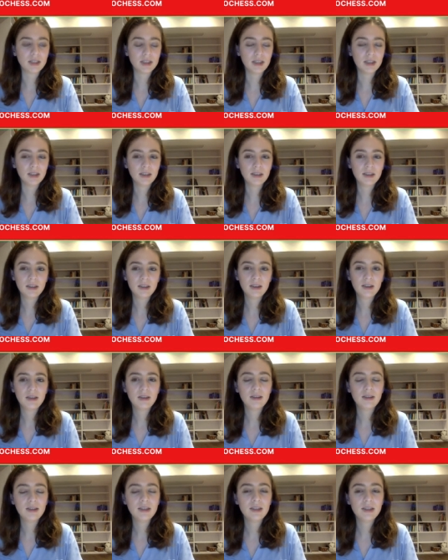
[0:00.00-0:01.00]
then?
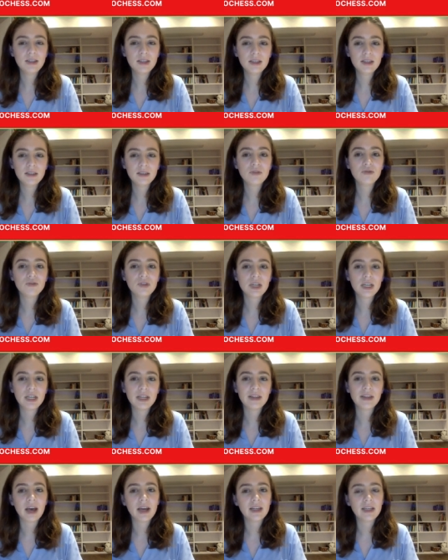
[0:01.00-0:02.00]
This isn't really
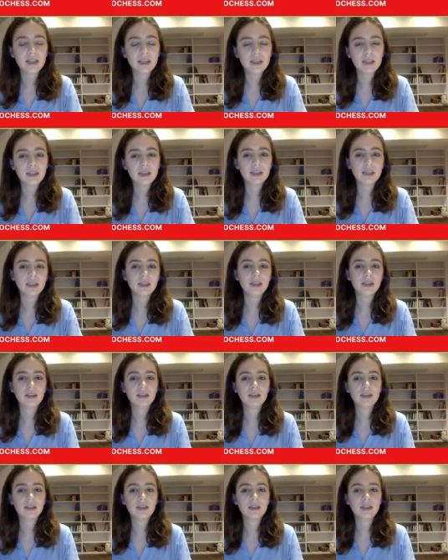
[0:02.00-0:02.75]
that easy.